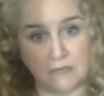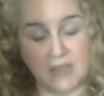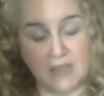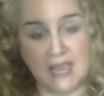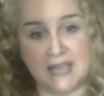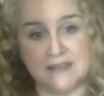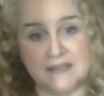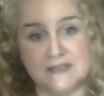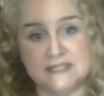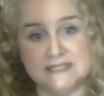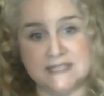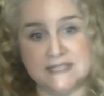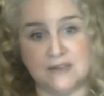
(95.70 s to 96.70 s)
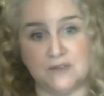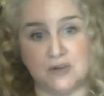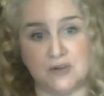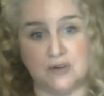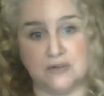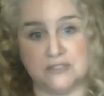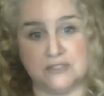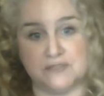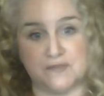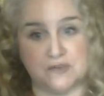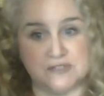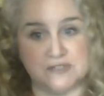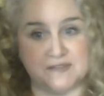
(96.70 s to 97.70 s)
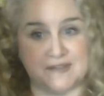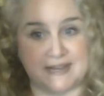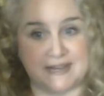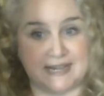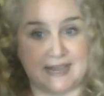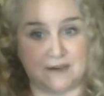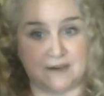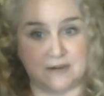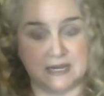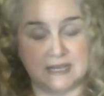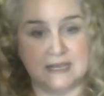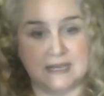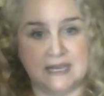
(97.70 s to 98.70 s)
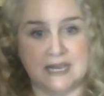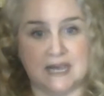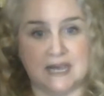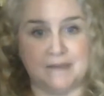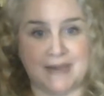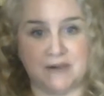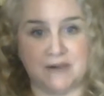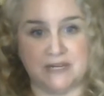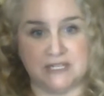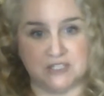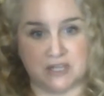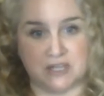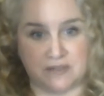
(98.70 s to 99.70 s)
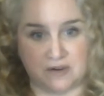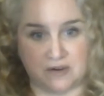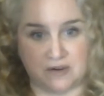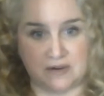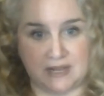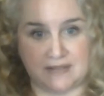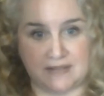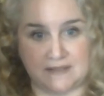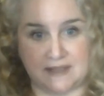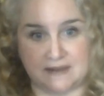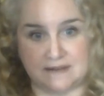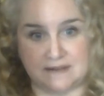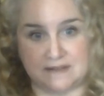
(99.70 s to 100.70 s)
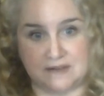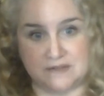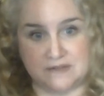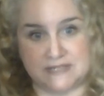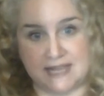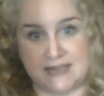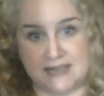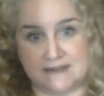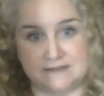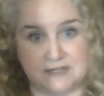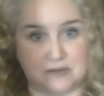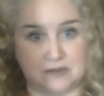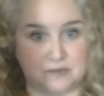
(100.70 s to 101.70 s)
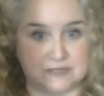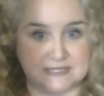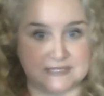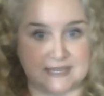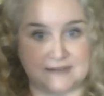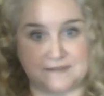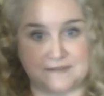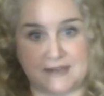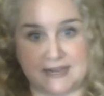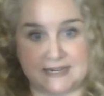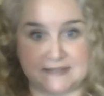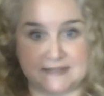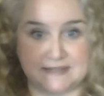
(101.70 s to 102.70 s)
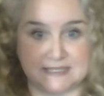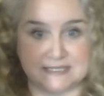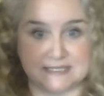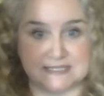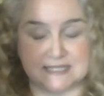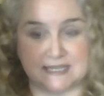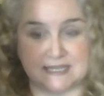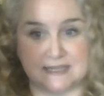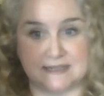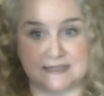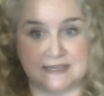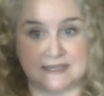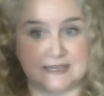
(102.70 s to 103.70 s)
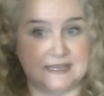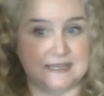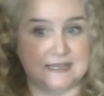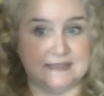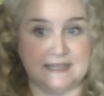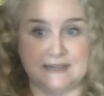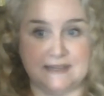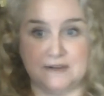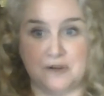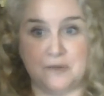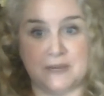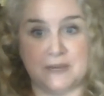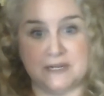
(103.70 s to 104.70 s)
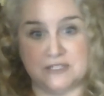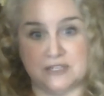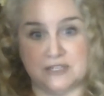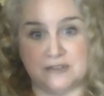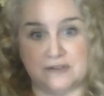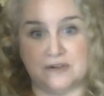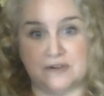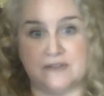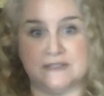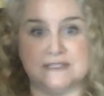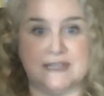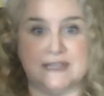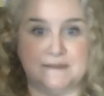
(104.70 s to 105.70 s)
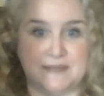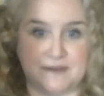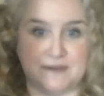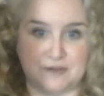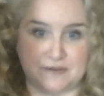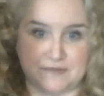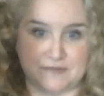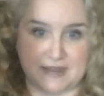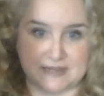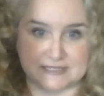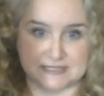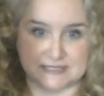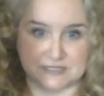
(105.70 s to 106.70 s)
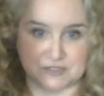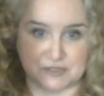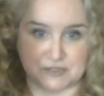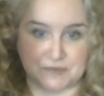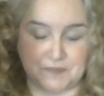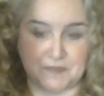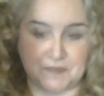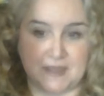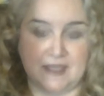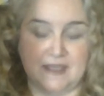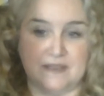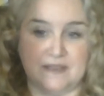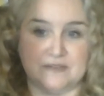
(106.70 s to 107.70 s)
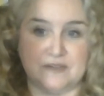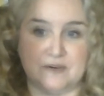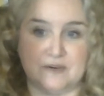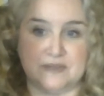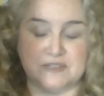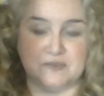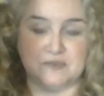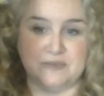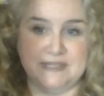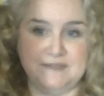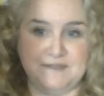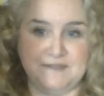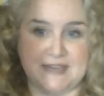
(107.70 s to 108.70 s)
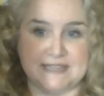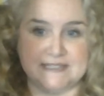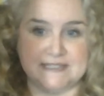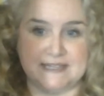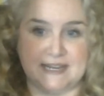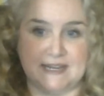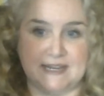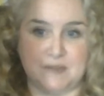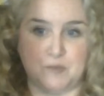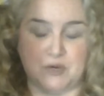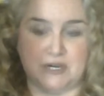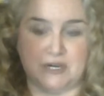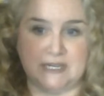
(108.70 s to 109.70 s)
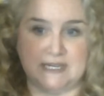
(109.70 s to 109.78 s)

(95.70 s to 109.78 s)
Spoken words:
And this is how the girls first find out about each other, and that their dad, was kind of hiding this, and they didn't know about each other, and all this time they could have had a sister. So it's a really fascinating book.